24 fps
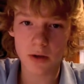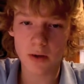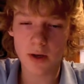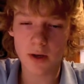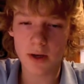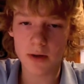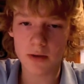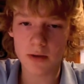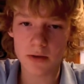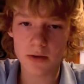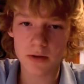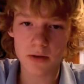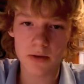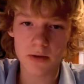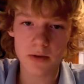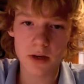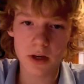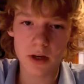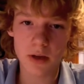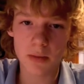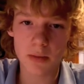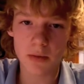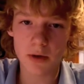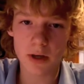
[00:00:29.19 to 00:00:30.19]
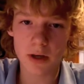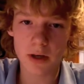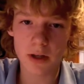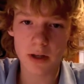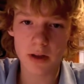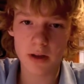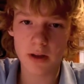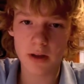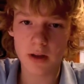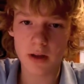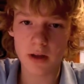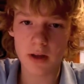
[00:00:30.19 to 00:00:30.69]
how to jailbreak
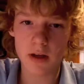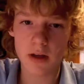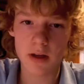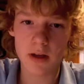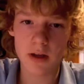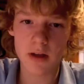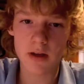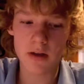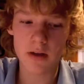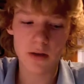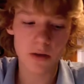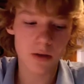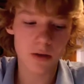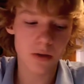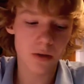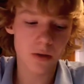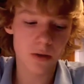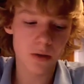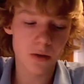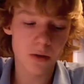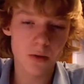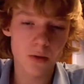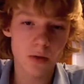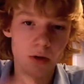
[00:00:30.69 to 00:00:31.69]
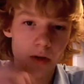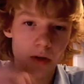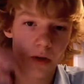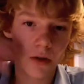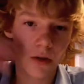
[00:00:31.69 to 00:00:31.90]
the new